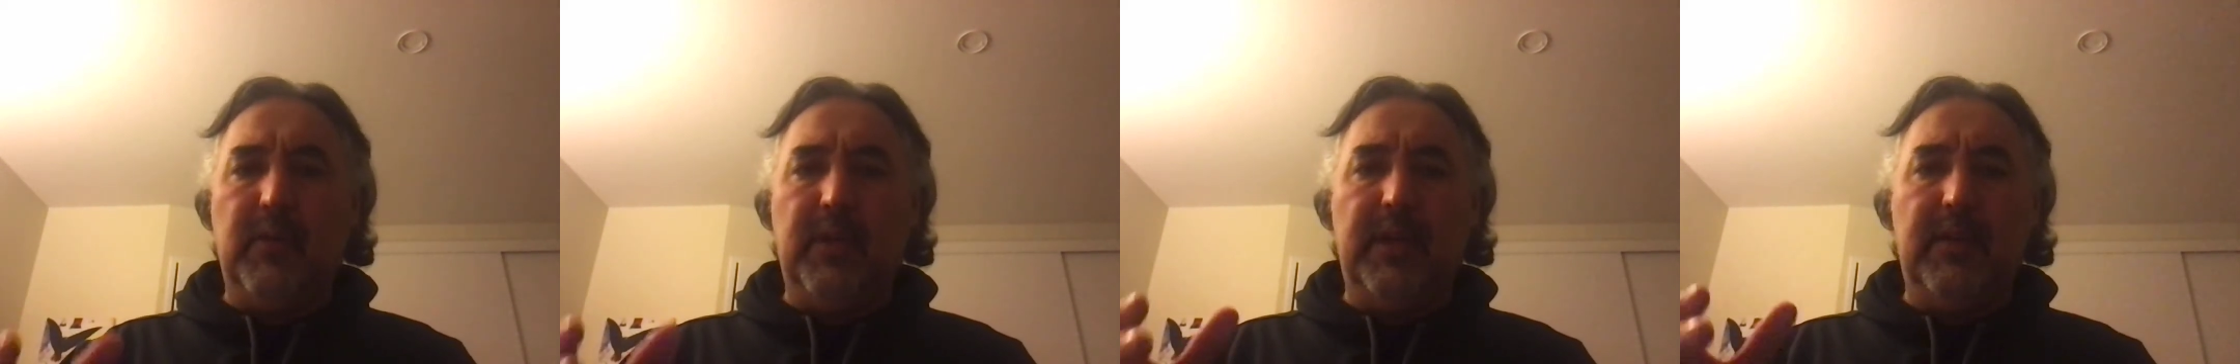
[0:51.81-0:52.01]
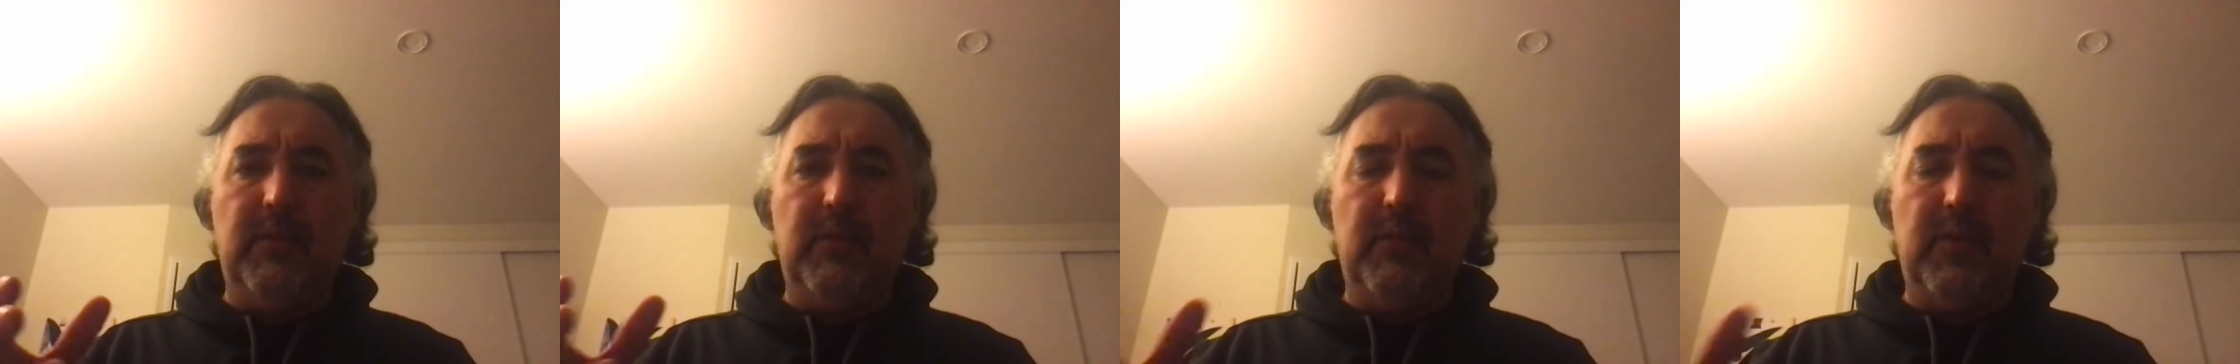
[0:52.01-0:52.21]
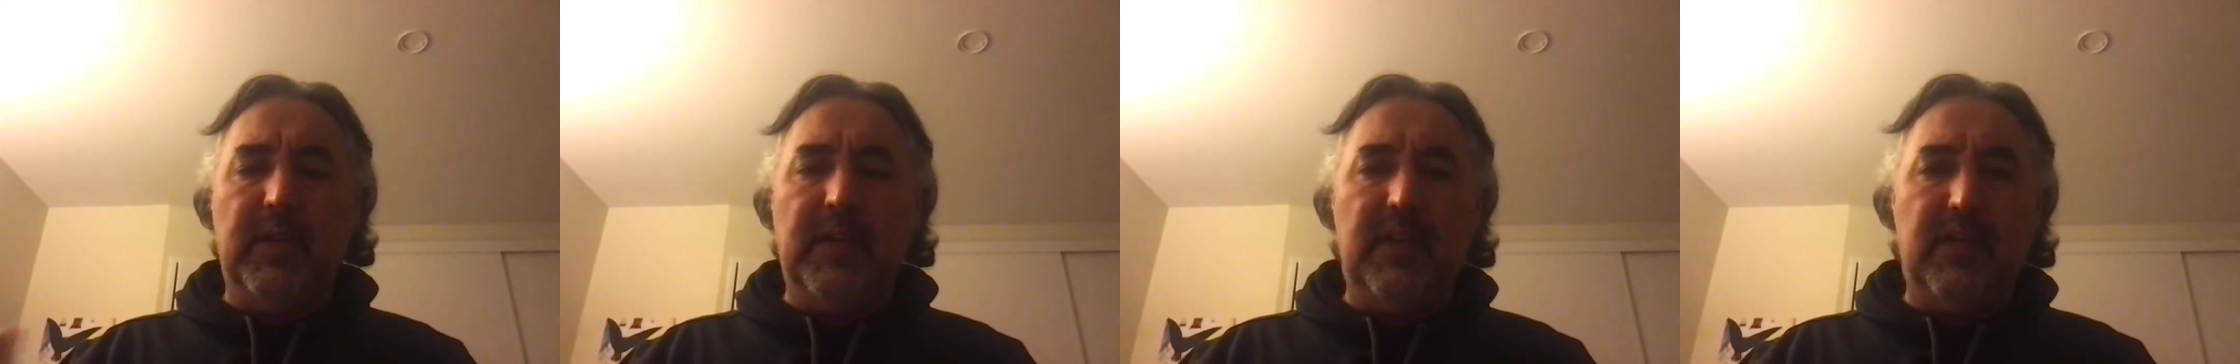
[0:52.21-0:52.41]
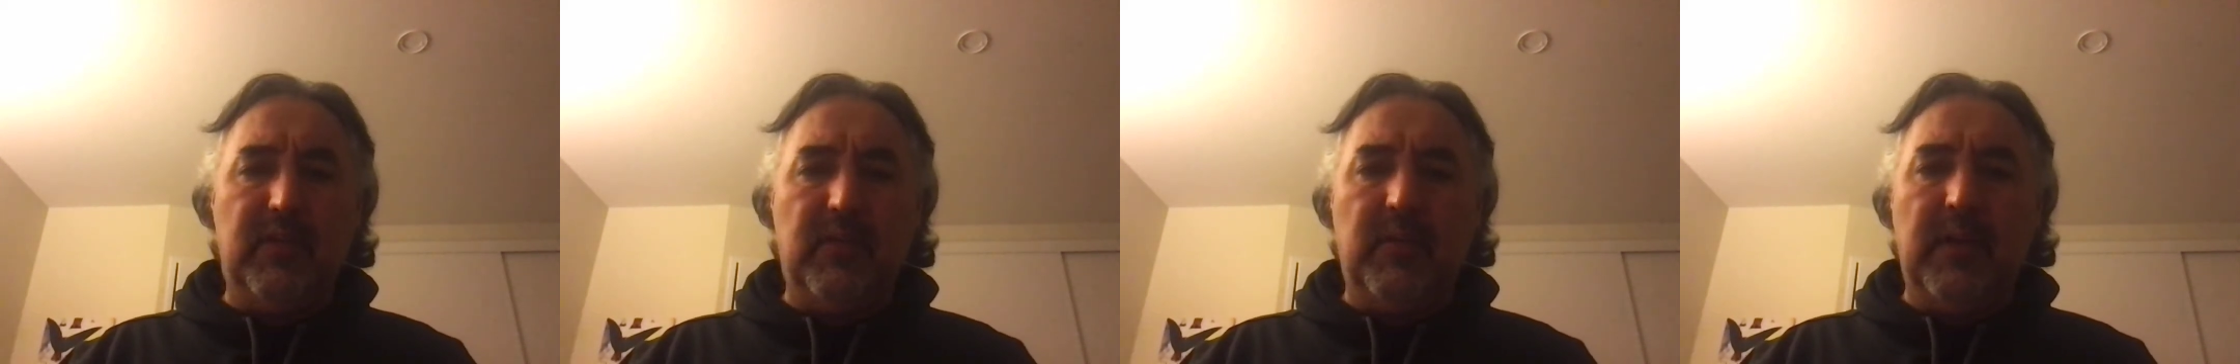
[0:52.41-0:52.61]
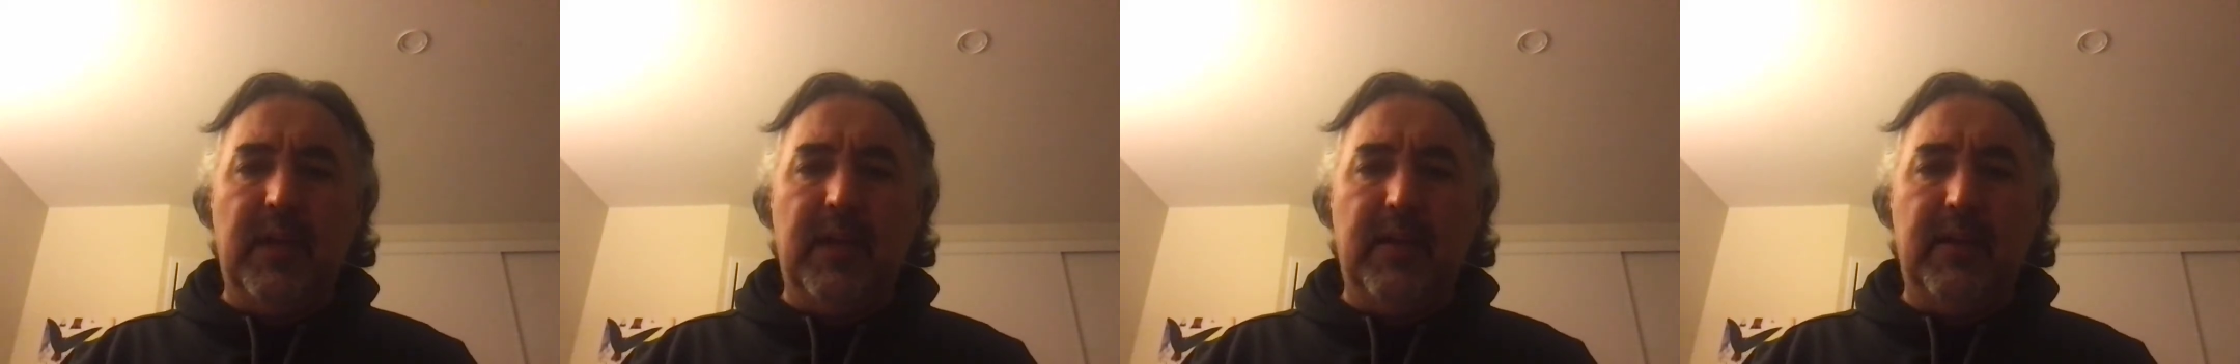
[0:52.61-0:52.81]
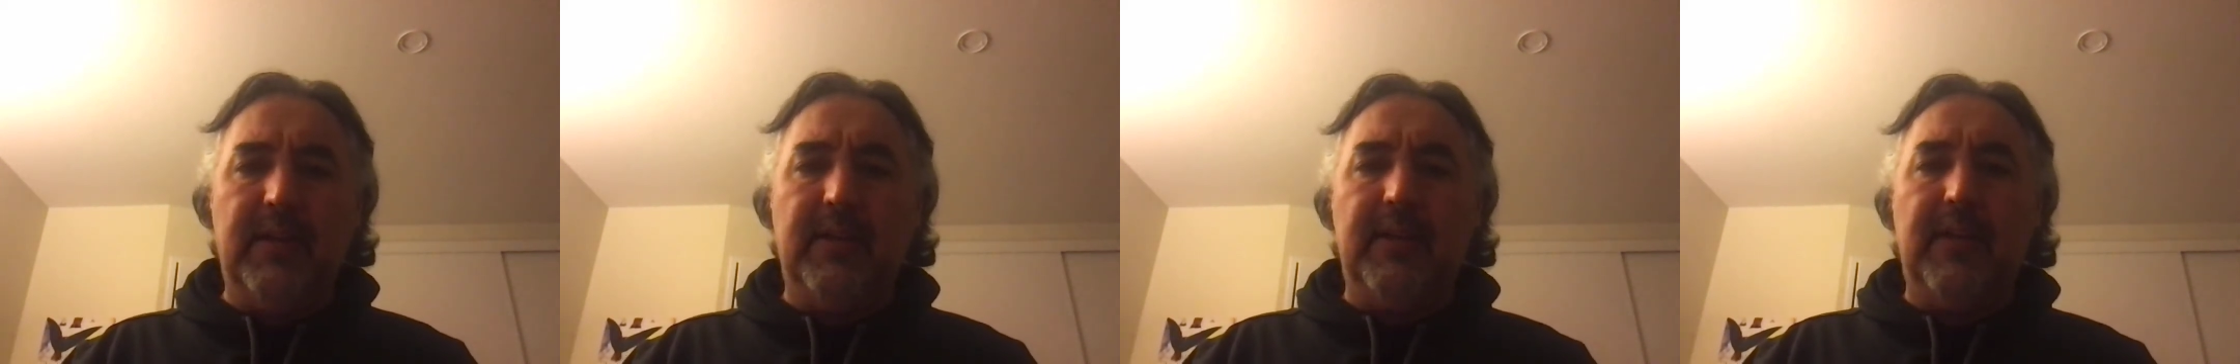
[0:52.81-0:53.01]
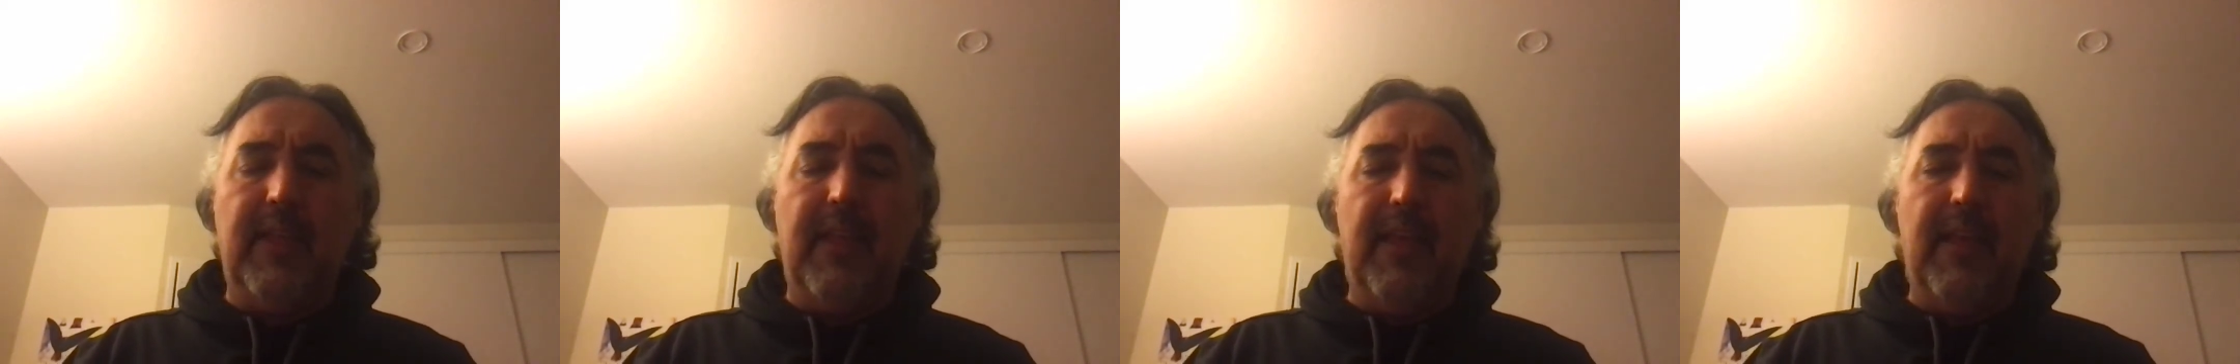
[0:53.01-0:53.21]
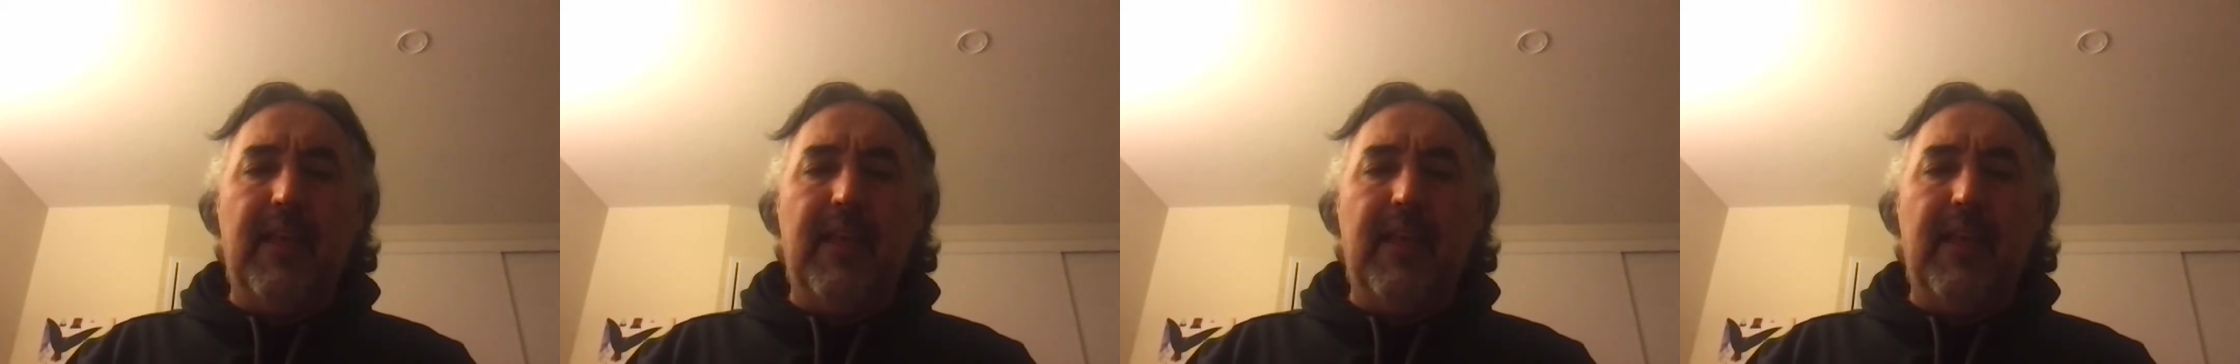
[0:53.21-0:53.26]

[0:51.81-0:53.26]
when he's around, and